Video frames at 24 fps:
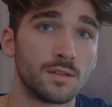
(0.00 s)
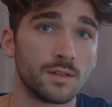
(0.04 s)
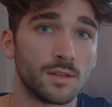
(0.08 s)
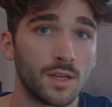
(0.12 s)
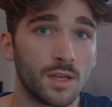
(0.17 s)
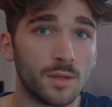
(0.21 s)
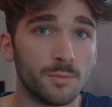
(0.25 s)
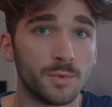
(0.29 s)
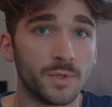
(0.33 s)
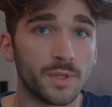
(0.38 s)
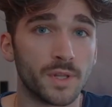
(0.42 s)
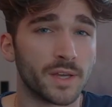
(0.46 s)

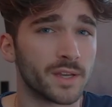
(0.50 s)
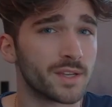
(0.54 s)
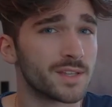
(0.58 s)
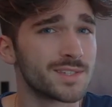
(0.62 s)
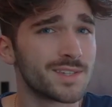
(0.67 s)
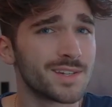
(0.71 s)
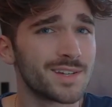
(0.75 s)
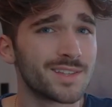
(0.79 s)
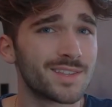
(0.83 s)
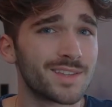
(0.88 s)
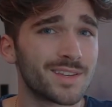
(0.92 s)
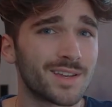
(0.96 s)
and be like, is
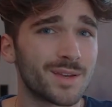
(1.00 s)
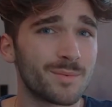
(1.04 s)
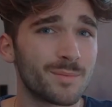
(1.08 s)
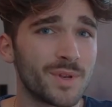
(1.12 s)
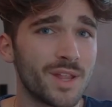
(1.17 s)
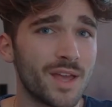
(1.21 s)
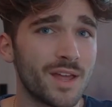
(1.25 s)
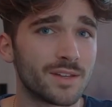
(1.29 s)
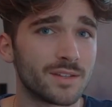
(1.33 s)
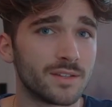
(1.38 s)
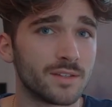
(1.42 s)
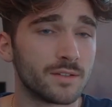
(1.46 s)
anything coming
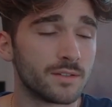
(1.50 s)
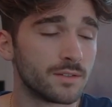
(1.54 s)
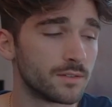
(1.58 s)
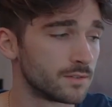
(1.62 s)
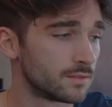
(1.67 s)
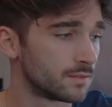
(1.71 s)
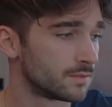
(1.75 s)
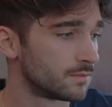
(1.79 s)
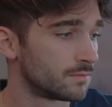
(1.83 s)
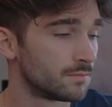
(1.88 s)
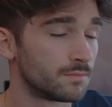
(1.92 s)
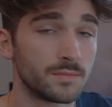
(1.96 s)
out of here?
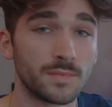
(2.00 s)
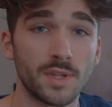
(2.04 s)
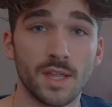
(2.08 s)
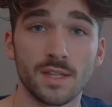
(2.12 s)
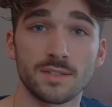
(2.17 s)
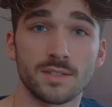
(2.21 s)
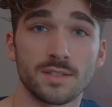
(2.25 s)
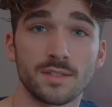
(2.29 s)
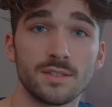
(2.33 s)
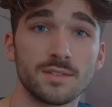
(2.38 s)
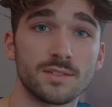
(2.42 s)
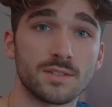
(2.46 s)

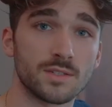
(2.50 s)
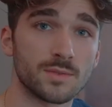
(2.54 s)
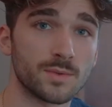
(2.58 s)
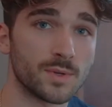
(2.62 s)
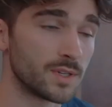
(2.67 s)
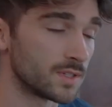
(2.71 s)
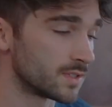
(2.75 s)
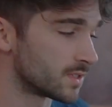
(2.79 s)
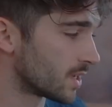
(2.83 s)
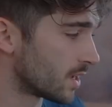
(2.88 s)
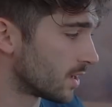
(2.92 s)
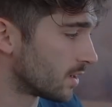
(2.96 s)
That's the easiest way
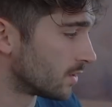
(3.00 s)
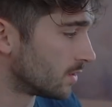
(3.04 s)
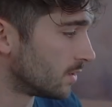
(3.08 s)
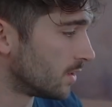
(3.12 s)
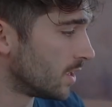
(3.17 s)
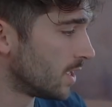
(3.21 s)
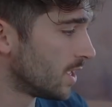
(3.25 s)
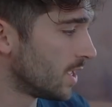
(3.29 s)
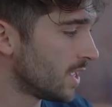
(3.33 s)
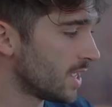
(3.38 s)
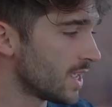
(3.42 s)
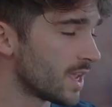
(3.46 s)
to tell
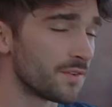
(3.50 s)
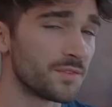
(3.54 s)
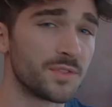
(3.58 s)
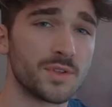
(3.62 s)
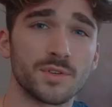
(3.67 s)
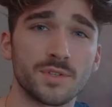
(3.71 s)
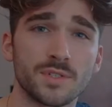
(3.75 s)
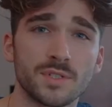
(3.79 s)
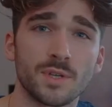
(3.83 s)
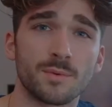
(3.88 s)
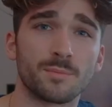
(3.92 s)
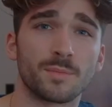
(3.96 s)
if
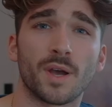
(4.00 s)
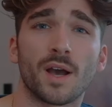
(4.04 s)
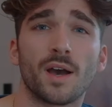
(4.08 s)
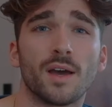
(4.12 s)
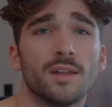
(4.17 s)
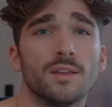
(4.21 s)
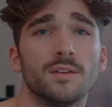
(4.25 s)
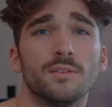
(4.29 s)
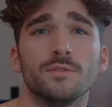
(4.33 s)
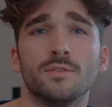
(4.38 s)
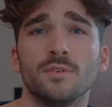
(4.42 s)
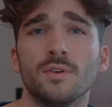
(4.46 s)
there's some
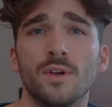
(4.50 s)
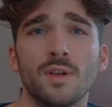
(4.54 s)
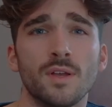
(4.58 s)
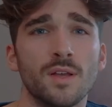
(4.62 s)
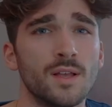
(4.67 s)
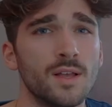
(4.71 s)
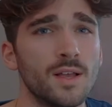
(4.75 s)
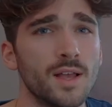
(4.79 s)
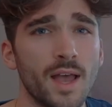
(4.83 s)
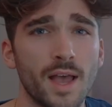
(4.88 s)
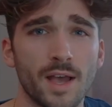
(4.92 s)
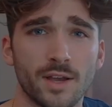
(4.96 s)
kind of
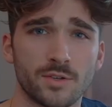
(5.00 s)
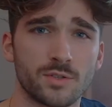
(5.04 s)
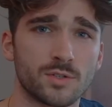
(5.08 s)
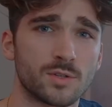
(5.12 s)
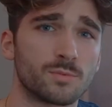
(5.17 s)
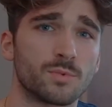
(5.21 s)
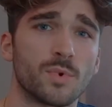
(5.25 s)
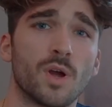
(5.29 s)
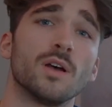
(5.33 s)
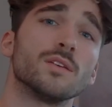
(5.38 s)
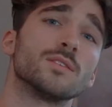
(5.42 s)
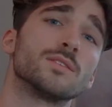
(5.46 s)
extra
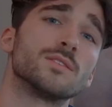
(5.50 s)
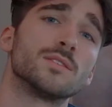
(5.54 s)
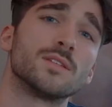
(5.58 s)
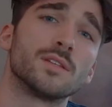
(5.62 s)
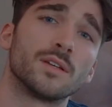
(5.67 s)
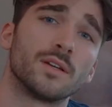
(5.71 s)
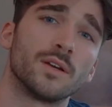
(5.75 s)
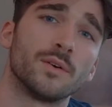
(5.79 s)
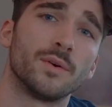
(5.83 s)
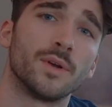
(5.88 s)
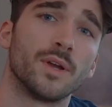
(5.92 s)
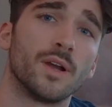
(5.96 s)

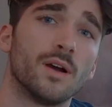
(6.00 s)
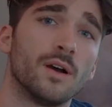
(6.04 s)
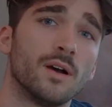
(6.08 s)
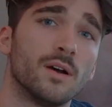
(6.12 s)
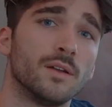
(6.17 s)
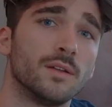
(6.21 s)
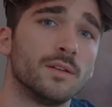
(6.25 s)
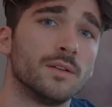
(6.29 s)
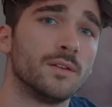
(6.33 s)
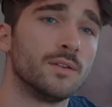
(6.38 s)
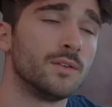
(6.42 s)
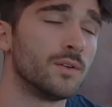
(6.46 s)
processing going
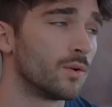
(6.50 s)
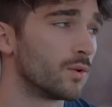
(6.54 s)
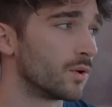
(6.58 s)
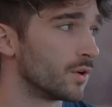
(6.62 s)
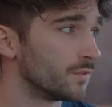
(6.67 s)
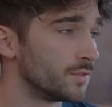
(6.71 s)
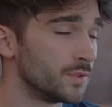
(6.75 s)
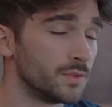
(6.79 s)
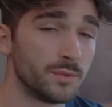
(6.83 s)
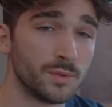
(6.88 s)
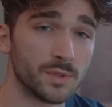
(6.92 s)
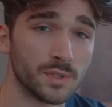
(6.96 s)
on or
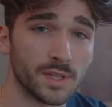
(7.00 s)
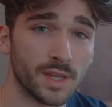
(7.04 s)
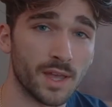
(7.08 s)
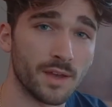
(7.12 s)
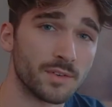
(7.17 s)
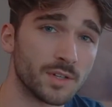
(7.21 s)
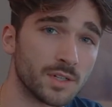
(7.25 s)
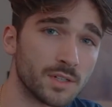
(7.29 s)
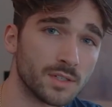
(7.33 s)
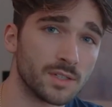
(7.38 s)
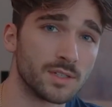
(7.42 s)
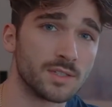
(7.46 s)
if you really have
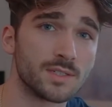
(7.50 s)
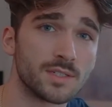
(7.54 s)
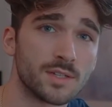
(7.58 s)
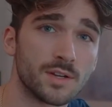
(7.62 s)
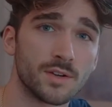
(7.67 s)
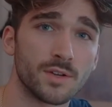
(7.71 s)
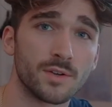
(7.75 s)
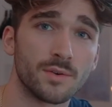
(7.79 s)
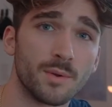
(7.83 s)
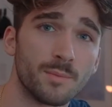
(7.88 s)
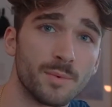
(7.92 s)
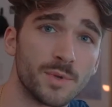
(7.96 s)
a clean
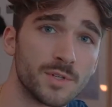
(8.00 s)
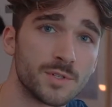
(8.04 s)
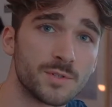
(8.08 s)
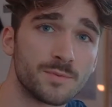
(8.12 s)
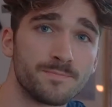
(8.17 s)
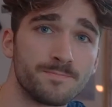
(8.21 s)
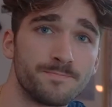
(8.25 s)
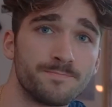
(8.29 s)
stereo image.